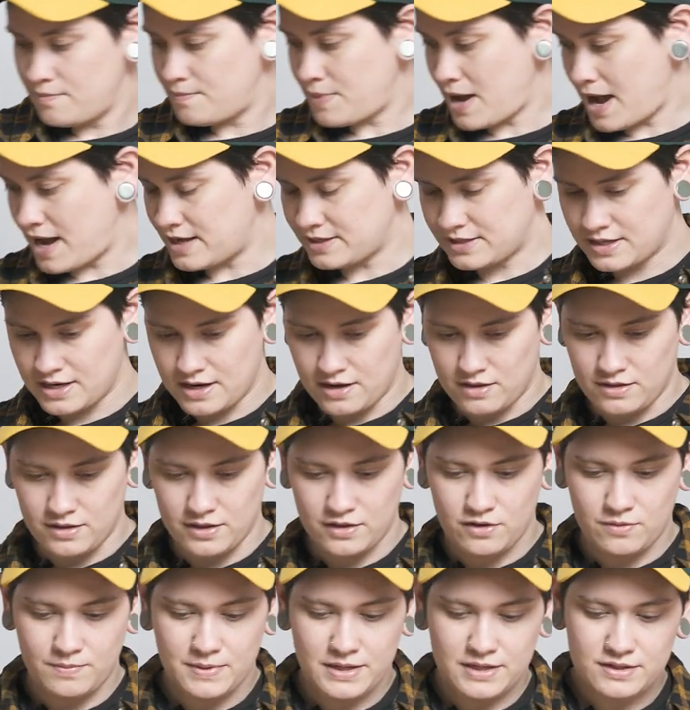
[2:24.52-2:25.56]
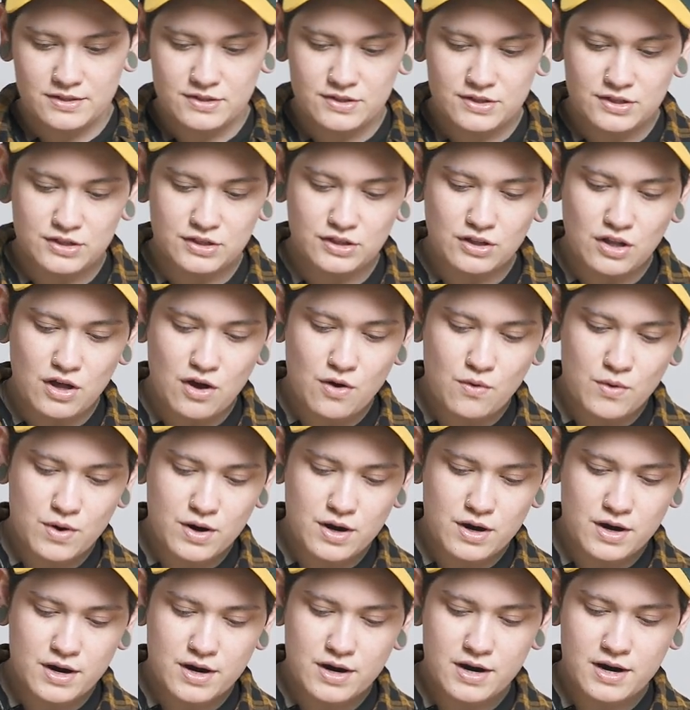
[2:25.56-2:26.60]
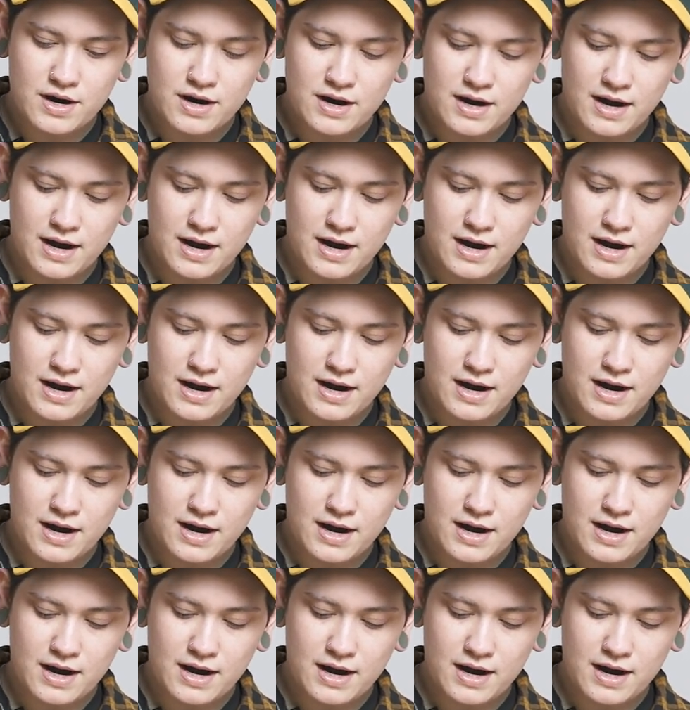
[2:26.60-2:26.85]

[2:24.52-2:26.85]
passing a little bit slower